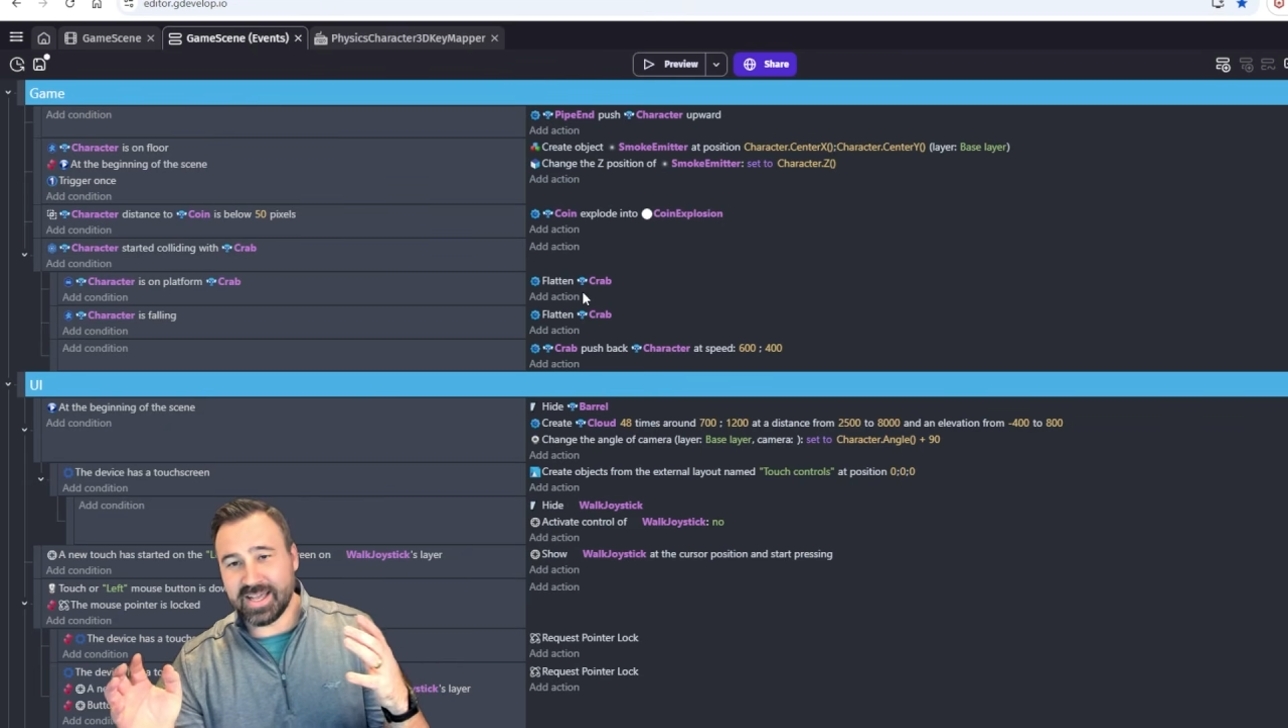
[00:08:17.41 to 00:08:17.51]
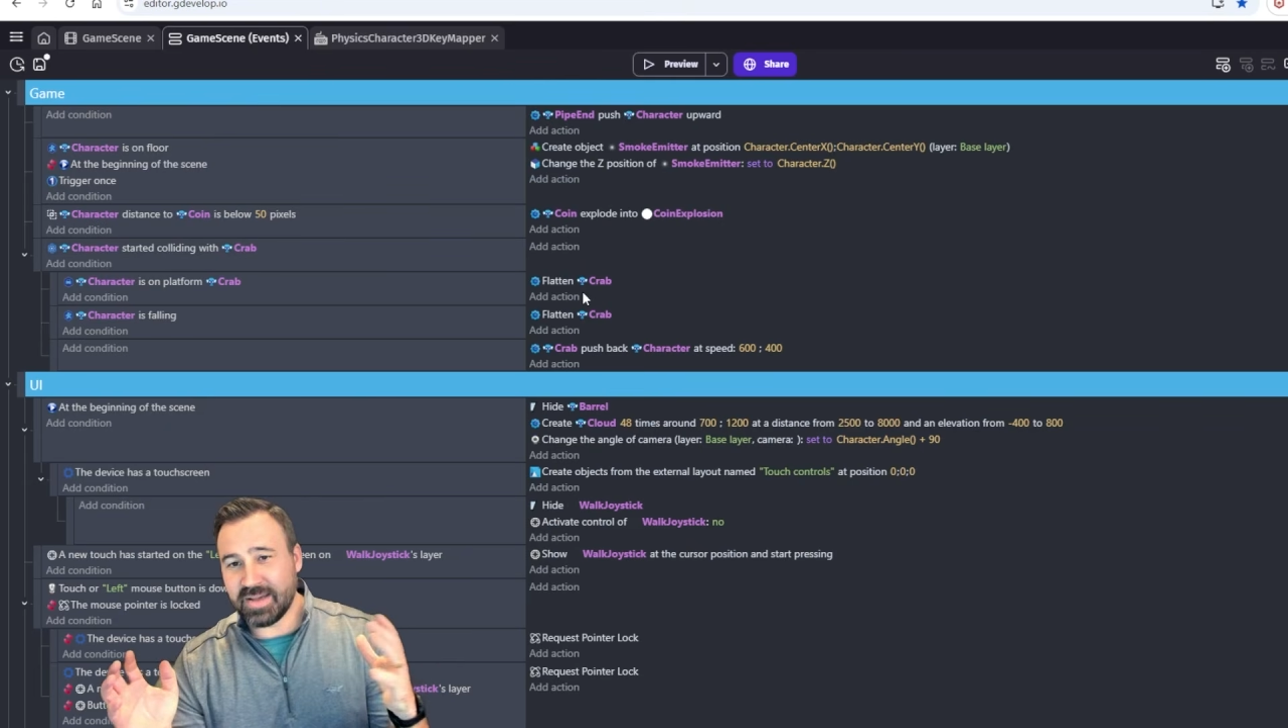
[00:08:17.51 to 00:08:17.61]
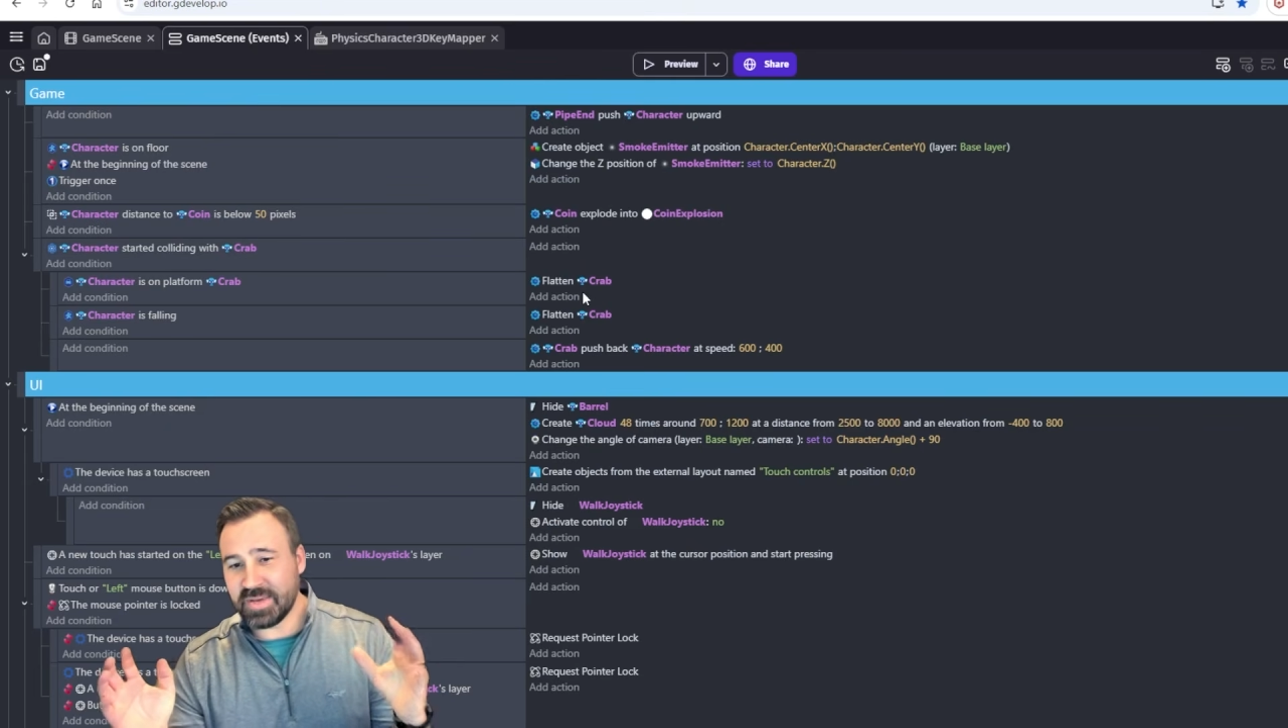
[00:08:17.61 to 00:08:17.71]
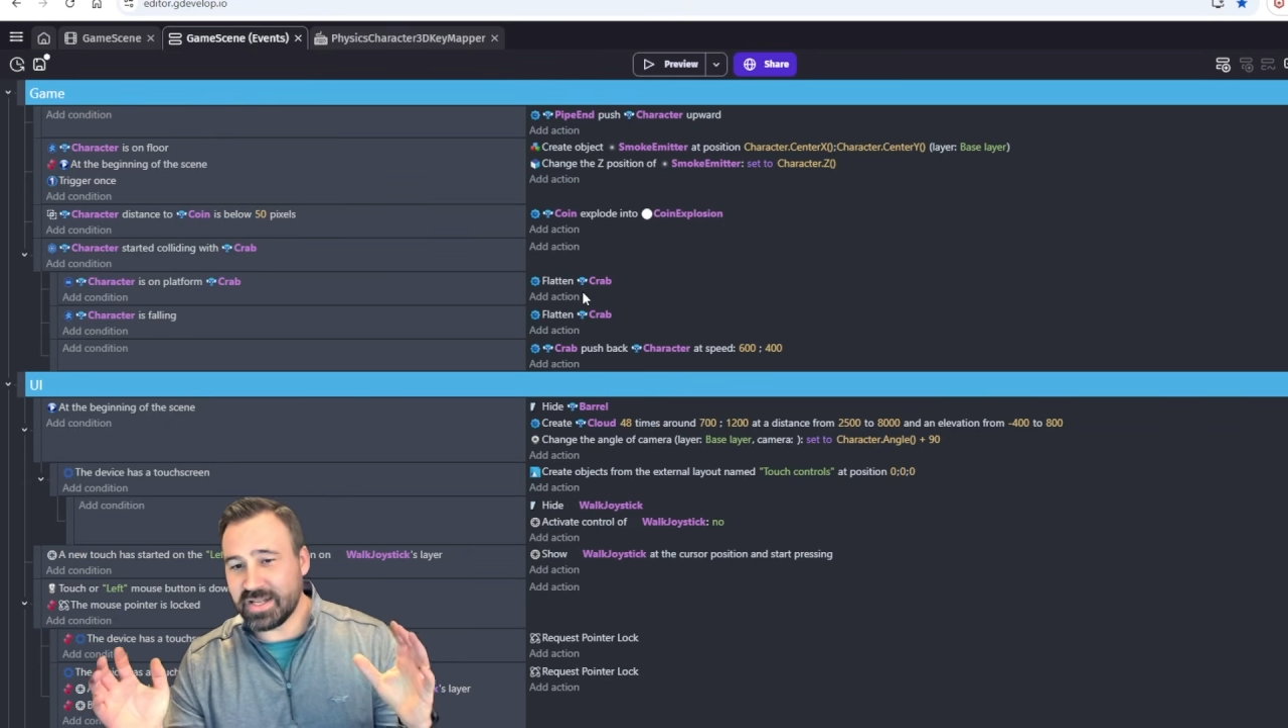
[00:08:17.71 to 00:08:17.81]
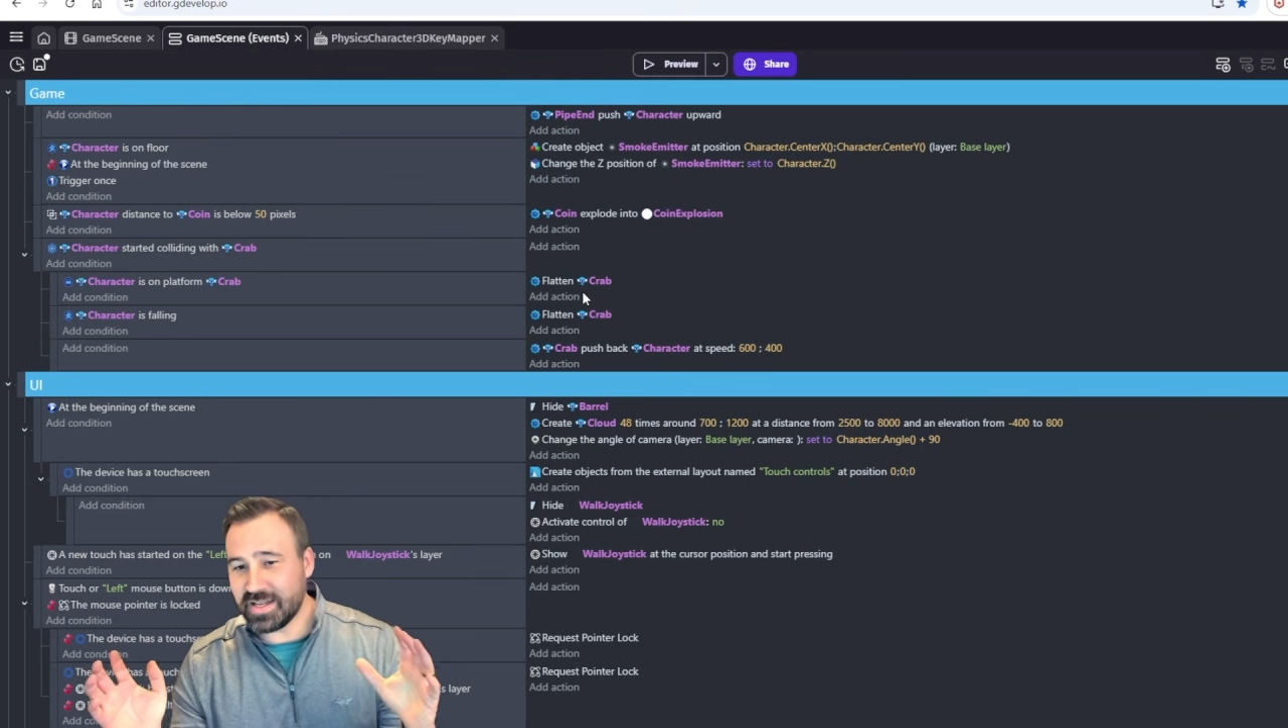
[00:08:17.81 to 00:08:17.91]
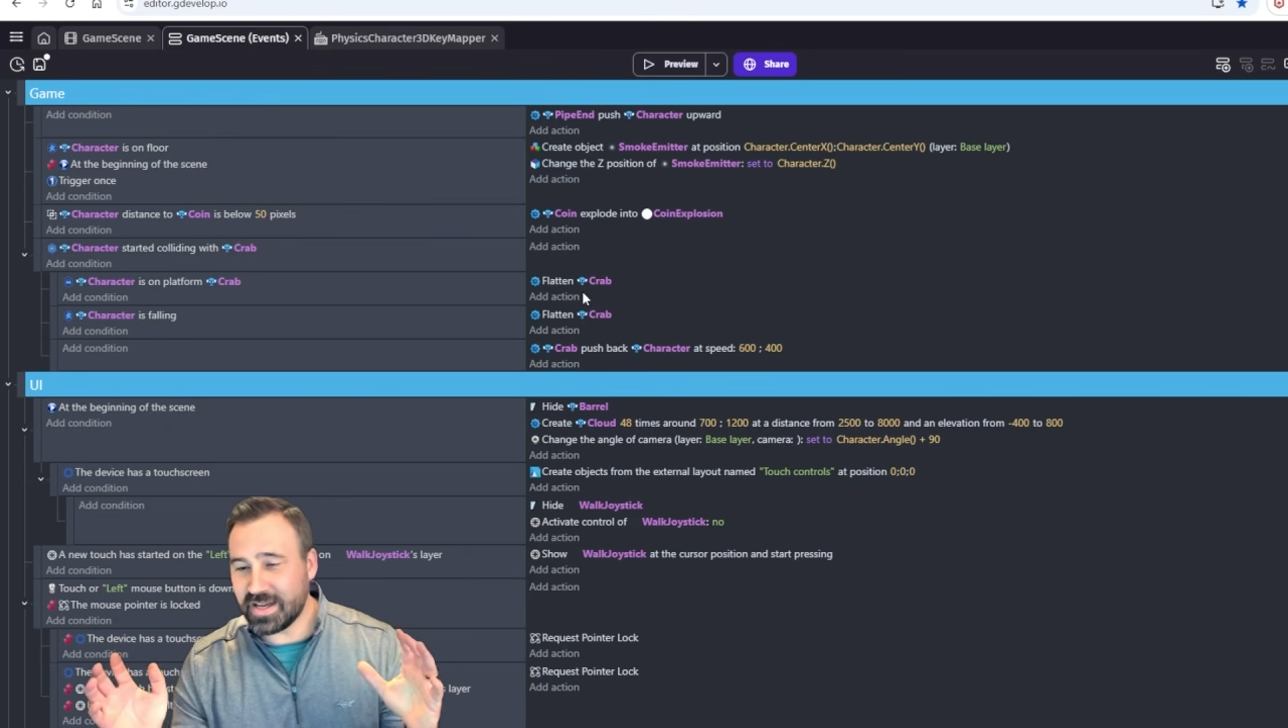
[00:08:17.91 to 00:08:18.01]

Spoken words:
mean,